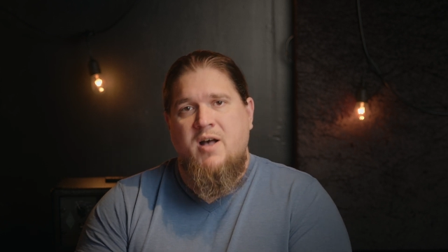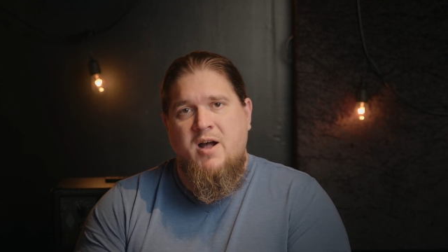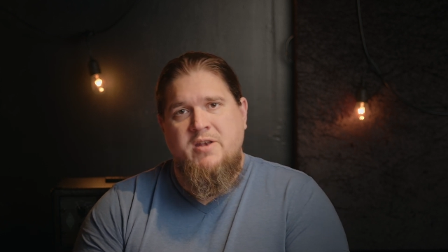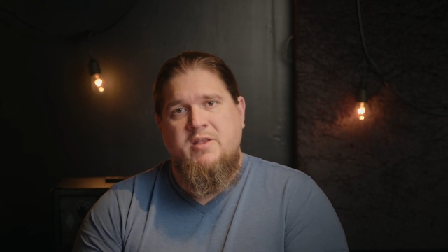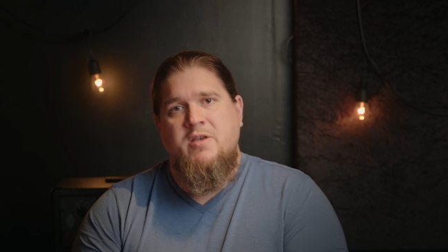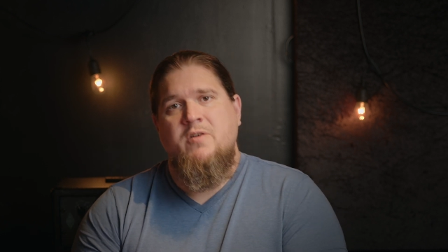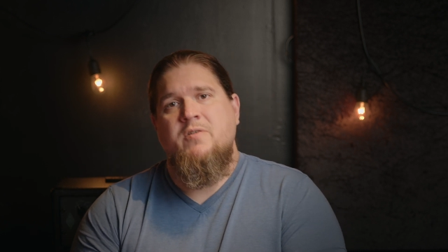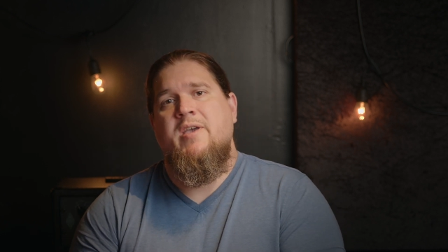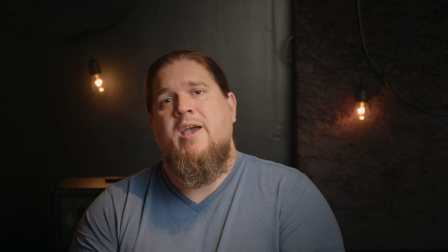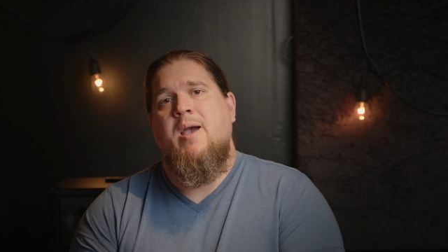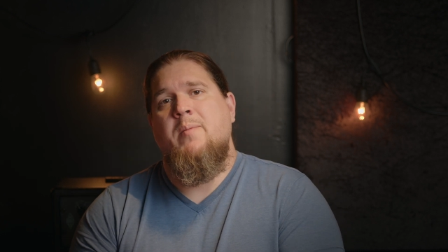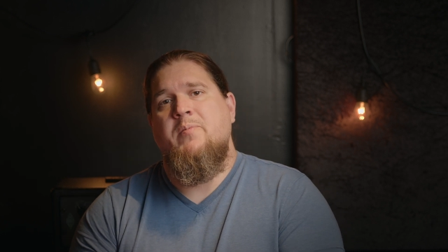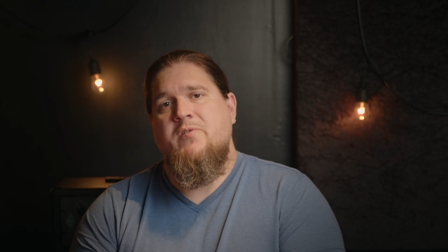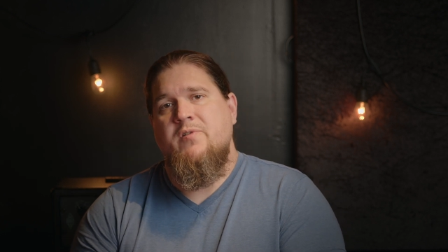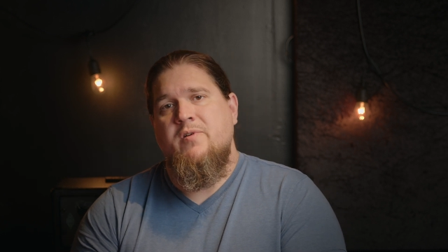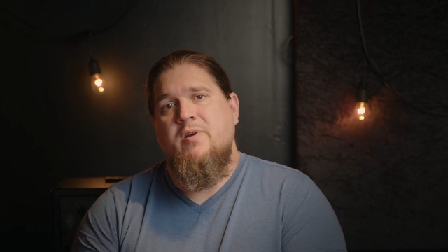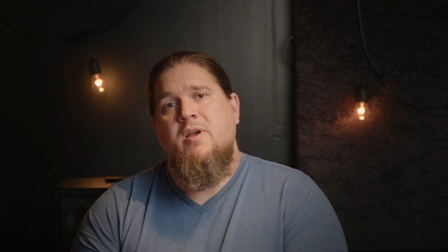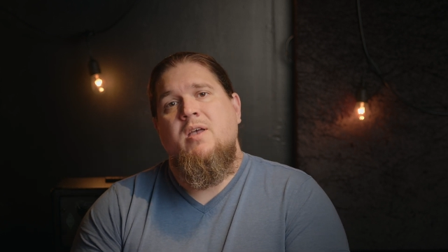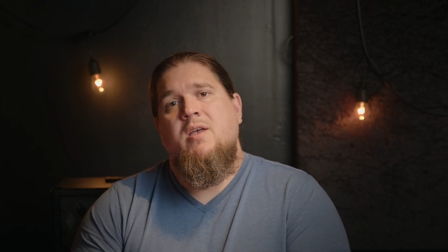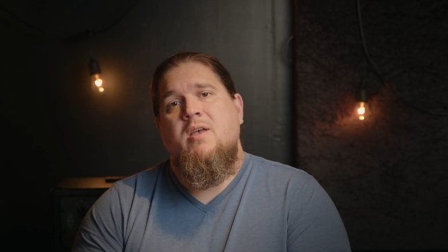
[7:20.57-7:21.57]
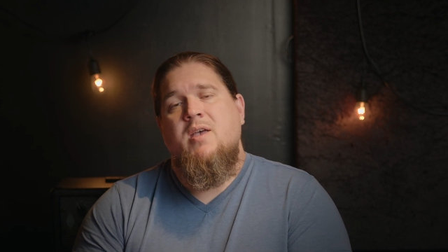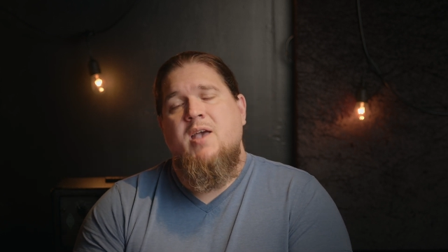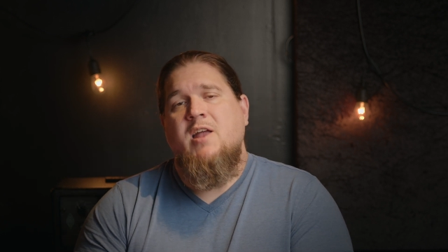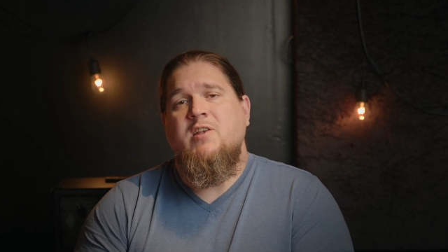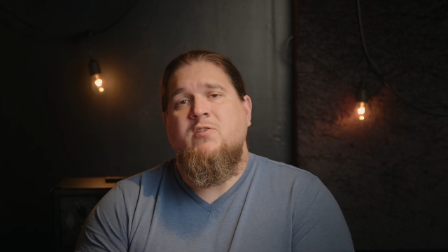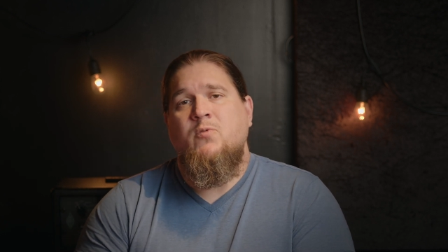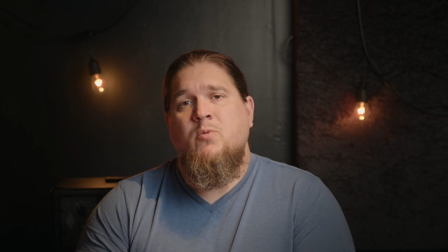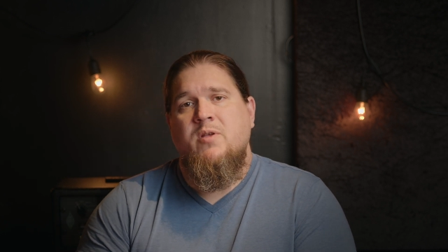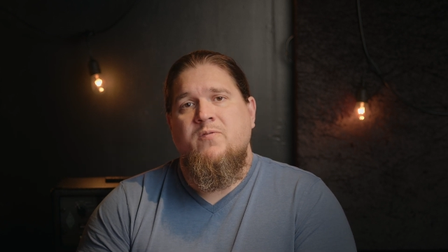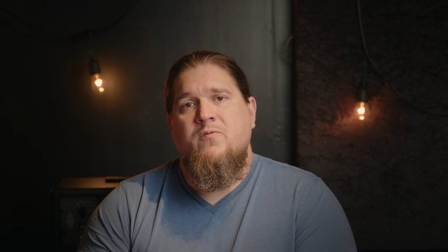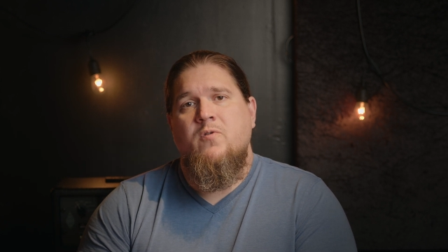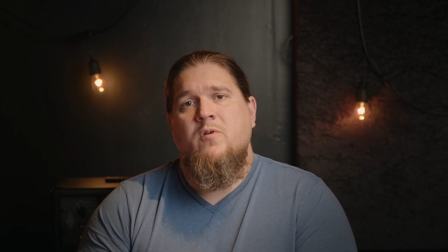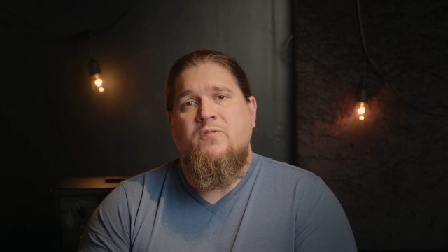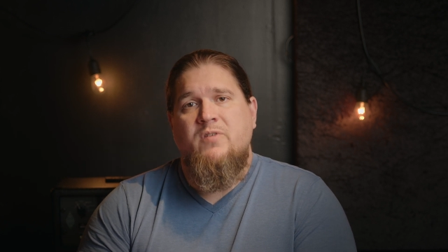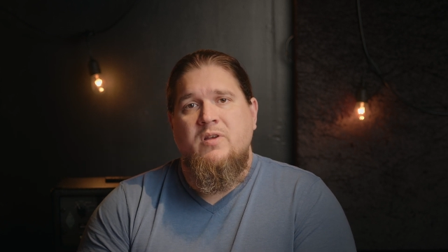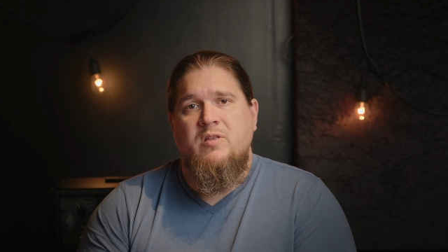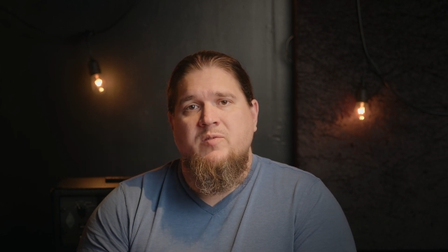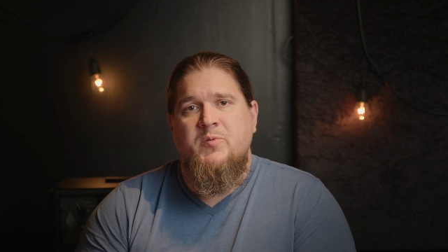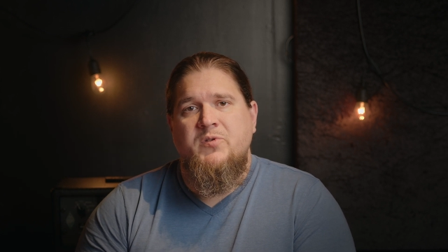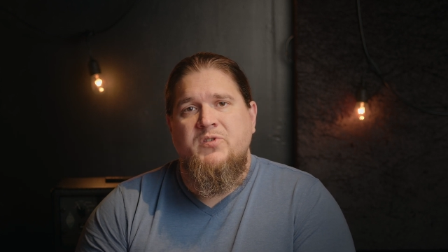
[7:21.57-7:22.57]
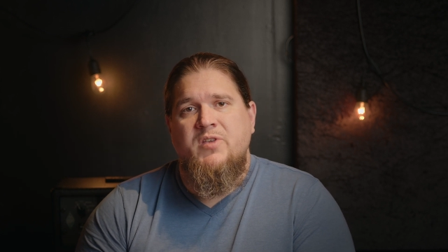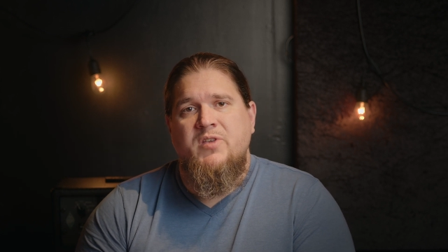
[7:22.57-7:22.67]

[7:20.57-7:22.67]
audio capture at 24 frames per